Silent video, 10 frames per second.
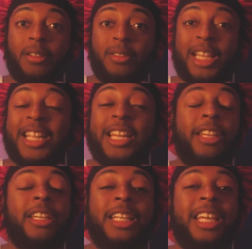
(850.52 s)
That
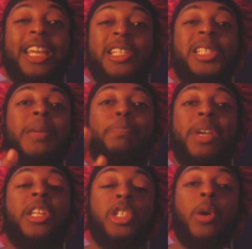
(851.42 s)
nigga could easily
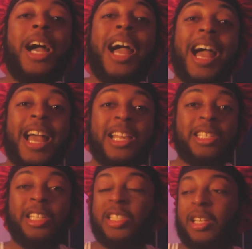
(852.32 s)
beat your
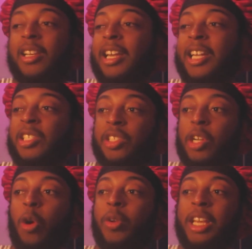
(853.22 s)
ass. It's
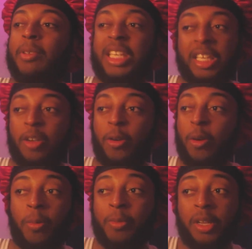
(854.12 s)
showing him
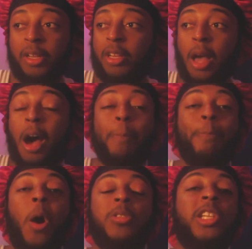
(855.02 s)
kill a
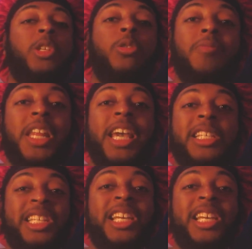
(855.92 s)
multitude of niggas.